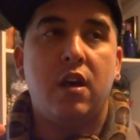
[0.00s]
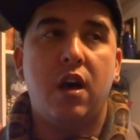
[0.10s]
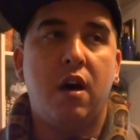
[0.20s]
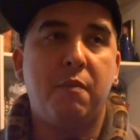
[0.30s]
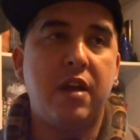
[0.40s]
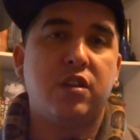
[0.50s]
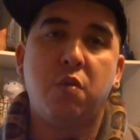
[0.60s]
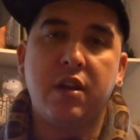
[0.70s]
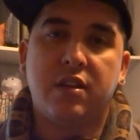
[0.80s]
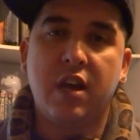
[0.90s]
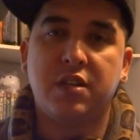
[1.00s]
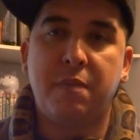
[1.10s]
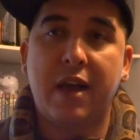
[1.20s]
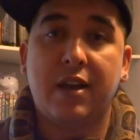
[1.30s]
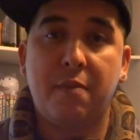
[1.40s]
I just wanted to touch
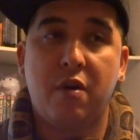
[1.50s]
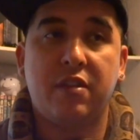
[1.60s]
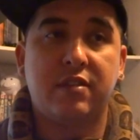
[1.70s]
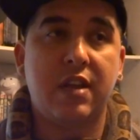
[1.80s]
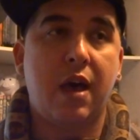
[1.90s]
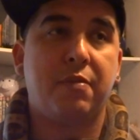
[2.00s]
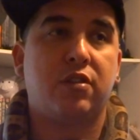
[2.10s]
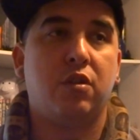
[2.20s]
back up on this topic